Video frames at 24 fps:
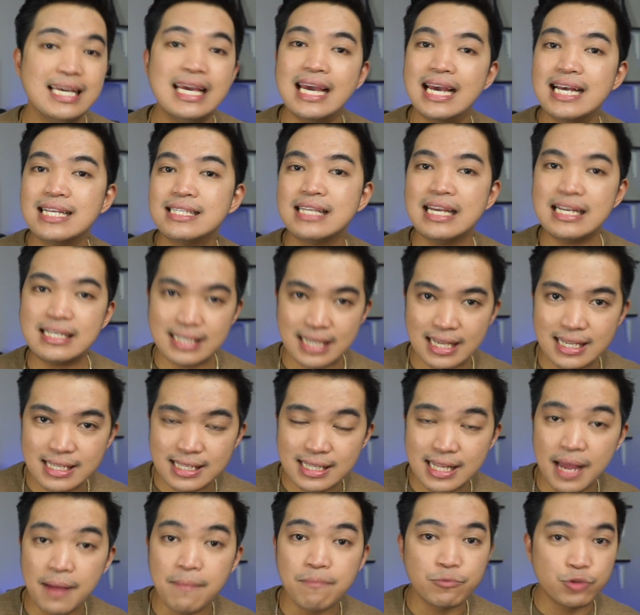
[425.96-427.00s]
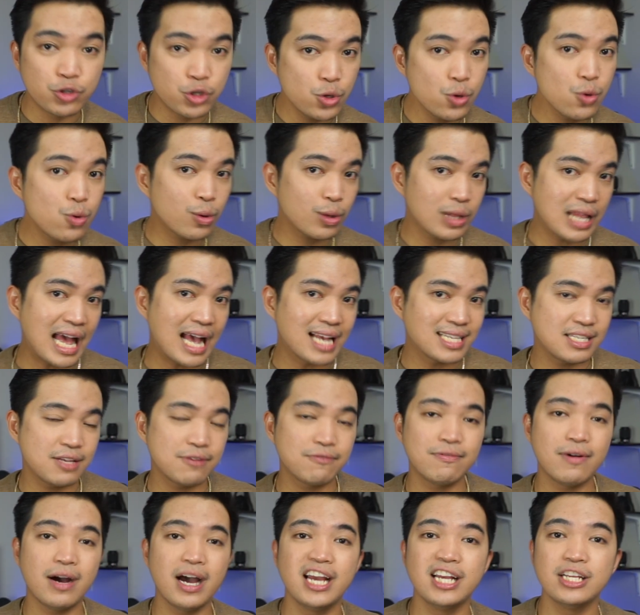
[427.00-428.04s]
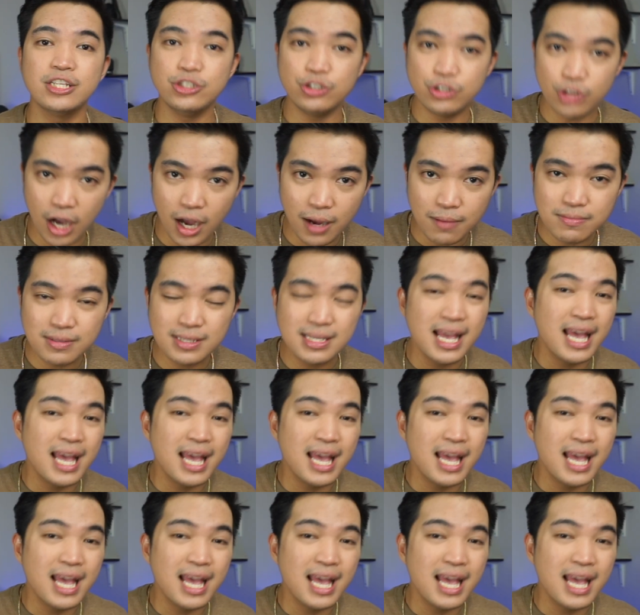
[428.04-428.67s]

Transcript: is a system to classify jobs